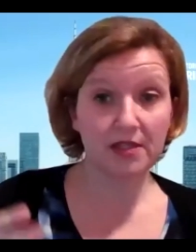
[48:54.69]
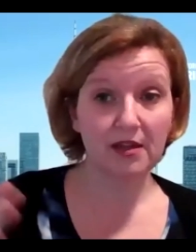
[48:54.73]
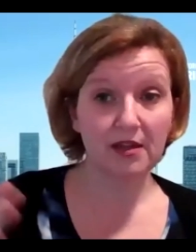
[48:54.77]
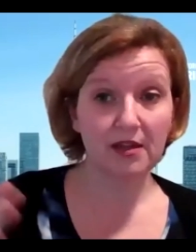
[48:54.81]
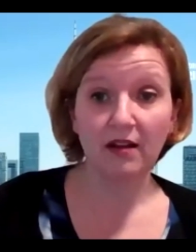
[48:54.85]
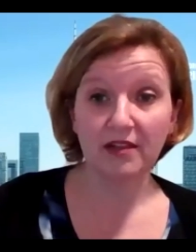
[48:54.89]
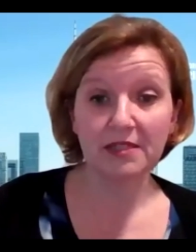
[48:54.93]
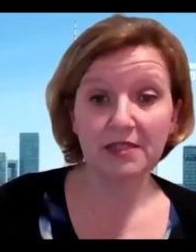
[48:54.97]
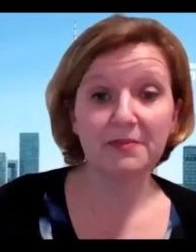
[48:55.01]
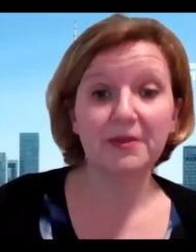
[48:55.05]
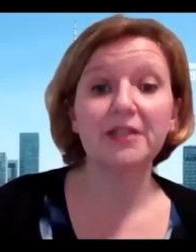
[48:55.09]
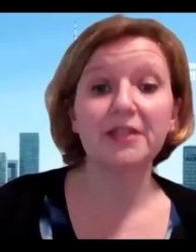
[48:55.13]

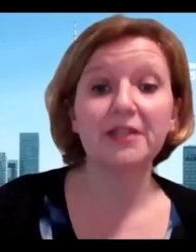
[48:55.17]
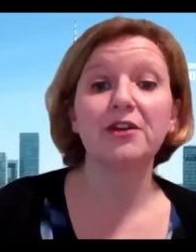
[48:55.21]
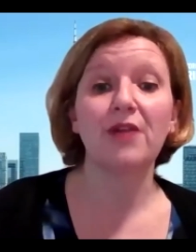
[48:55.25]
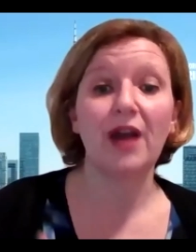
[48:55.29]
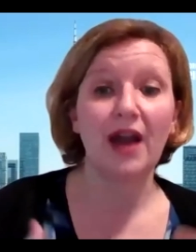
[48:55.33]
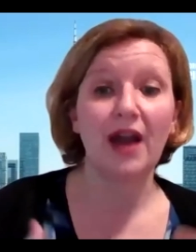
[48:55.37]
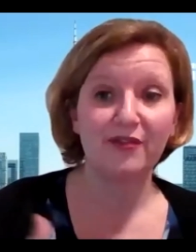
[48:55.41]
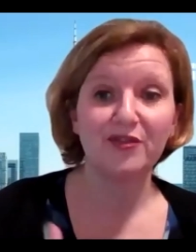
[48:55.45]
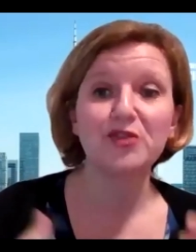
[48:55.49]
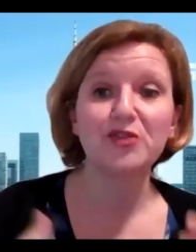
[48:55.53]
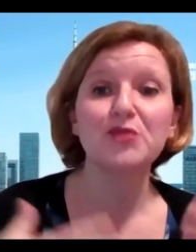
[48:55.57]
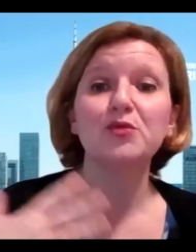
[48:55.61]
ultimately your
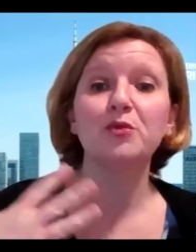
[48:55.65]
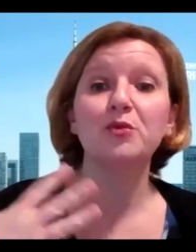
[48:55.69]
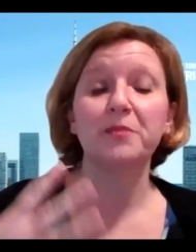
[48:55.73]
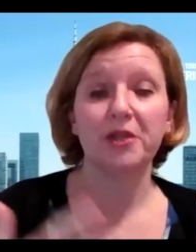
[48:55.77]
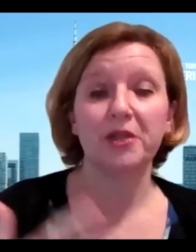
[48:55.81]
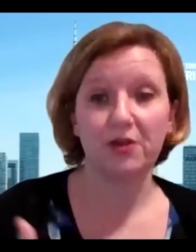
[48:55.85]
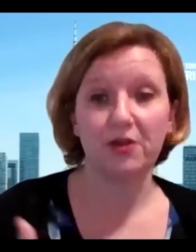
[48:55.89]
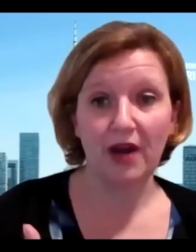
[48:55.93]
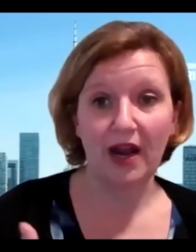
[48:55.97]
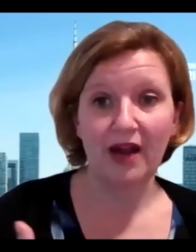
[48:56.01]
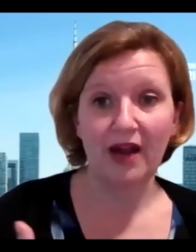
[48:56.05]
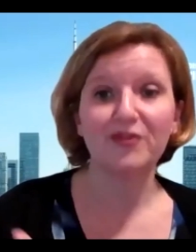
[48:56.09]
average will be
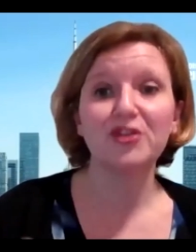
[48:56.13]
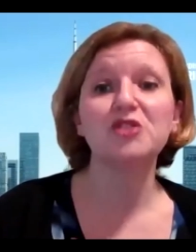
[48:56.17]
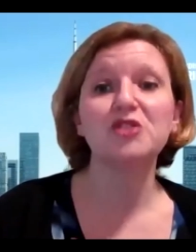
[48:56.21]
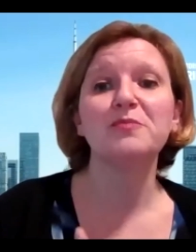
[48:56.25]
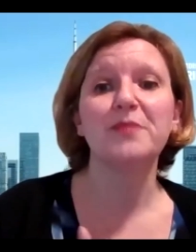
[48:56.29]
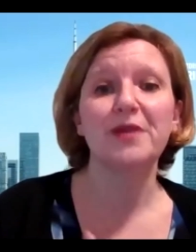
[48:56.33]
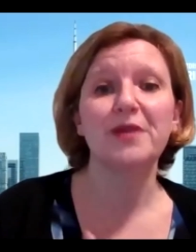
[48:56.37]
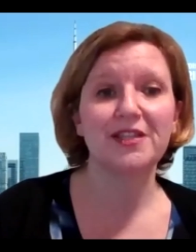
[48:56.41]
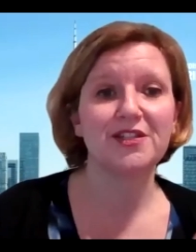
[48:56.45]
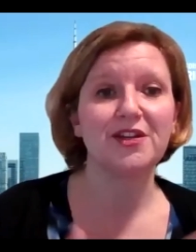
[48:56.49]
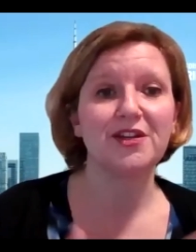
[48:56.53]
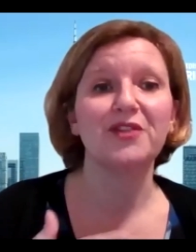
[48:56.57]
your average
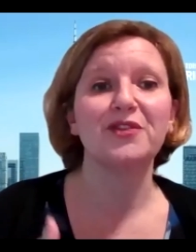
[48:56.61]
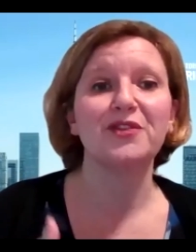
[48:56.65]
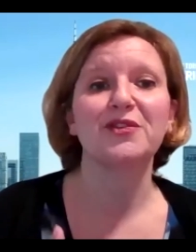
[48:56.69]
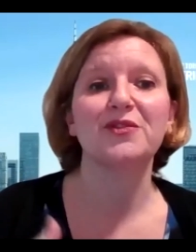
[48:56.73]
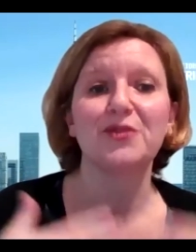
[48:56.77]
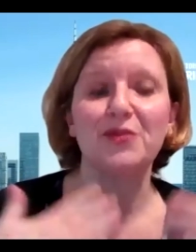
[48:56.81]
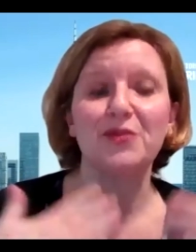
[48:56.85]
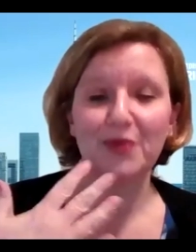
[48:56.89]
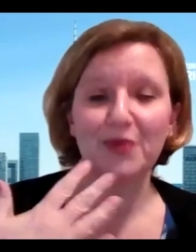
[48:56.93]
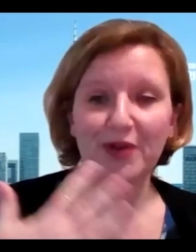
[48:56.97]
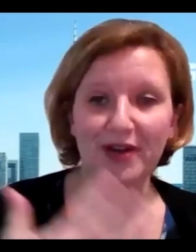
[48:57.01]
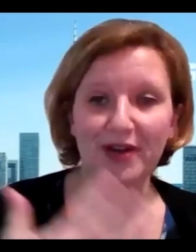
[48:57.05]
based on the
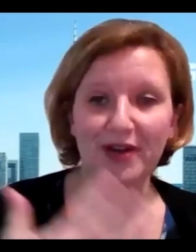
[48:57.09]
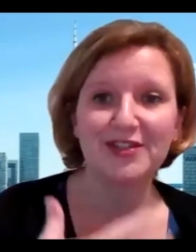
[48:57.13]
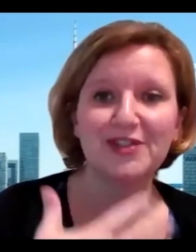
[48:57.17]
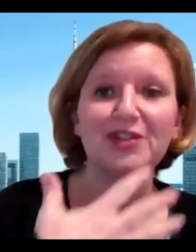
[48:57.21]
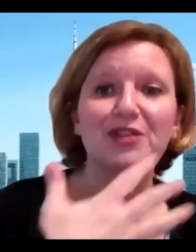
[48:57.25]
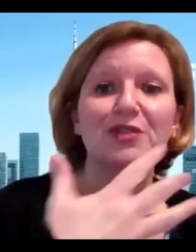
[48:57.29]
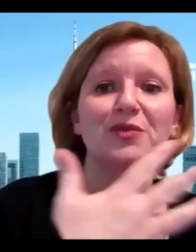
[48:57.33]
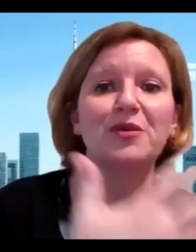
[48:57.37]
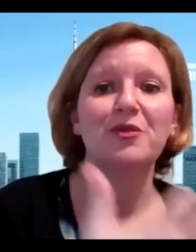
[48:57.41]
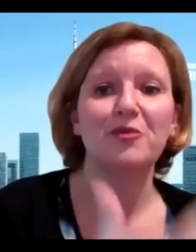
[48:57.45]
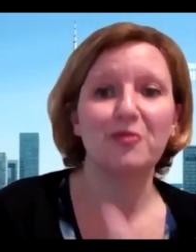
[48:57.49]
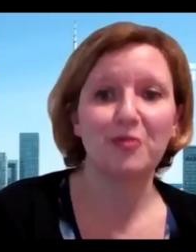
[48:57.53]
grades
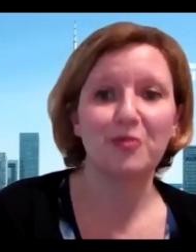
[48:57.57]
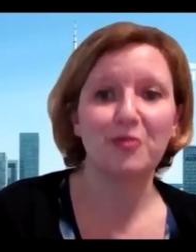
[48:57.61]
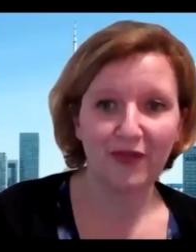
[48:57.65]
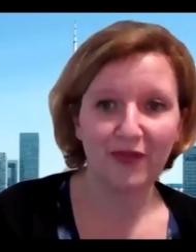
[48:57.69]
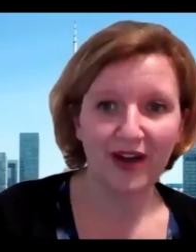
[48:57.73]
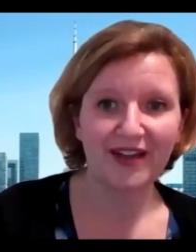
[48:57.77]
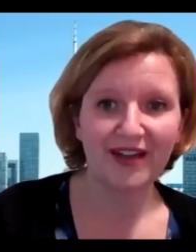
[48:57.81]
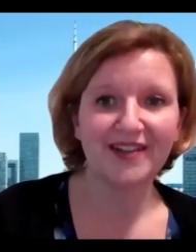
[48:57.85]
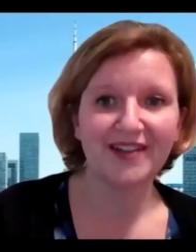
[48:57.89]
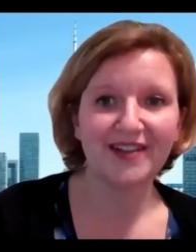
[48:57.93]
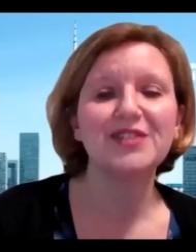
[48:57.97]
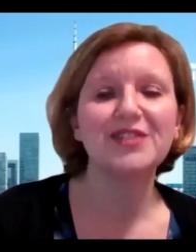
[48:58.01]
that you have
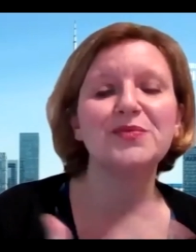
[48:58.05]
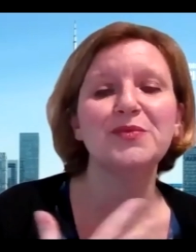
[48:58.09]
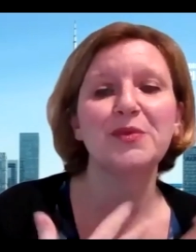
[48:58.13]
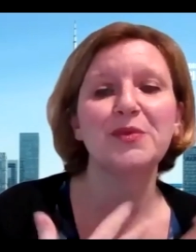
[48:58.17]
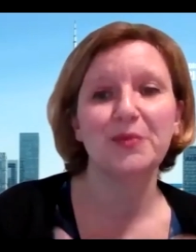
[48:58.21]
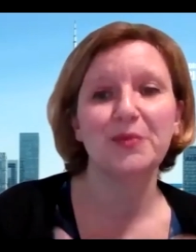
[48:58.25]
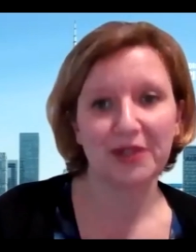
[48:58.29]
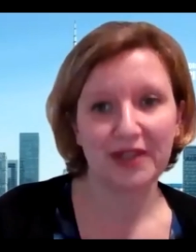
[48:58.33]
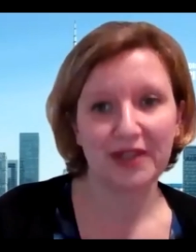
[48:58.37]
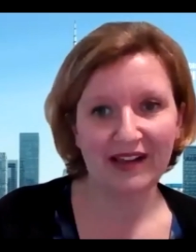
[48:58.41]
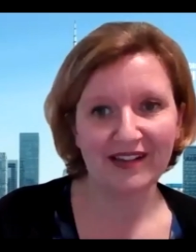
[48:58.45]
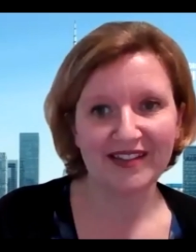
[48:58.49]
provided us. We
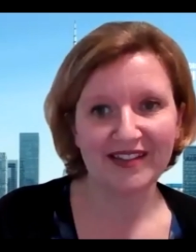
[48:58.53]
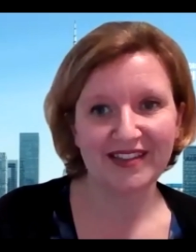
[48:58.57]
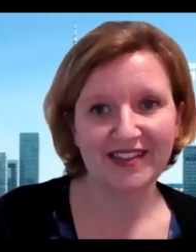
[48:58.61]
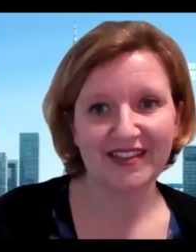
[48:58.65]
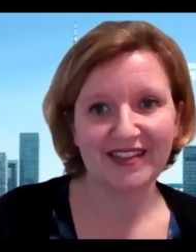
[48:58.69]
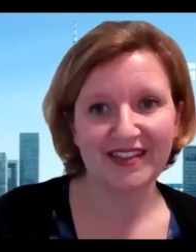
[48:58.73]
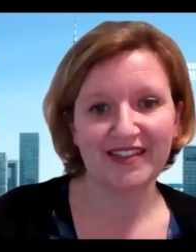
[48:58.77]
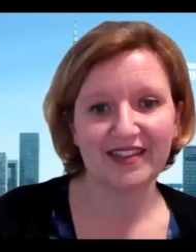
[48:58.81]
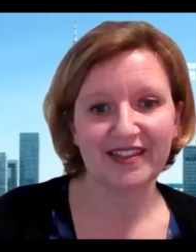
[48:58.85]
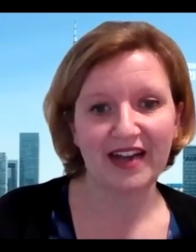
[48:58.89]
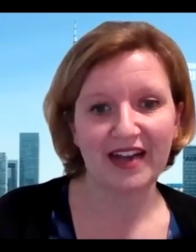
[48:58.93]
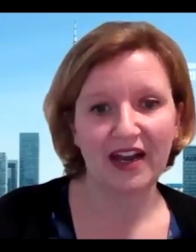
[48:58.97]
will
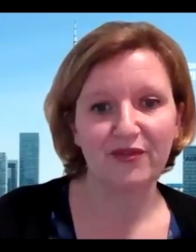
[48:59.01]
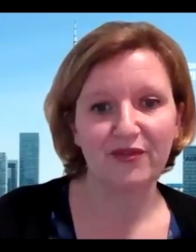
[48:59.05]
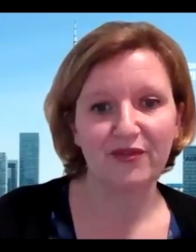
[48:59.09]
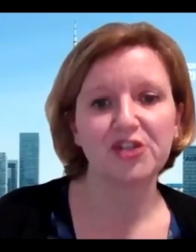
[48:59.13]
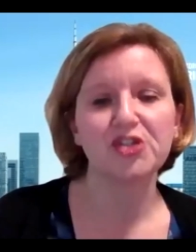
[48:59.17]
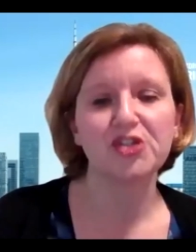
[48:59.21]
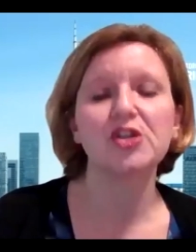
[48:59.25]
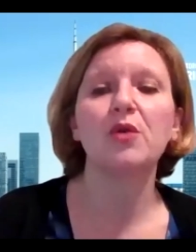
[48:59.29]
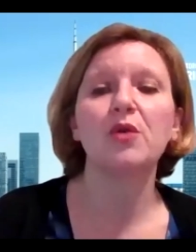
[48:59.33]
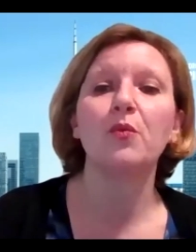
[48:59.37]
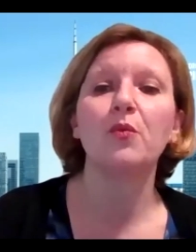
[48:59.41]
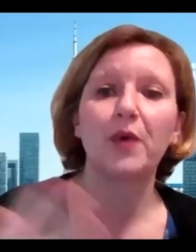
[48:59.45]
calculate an average.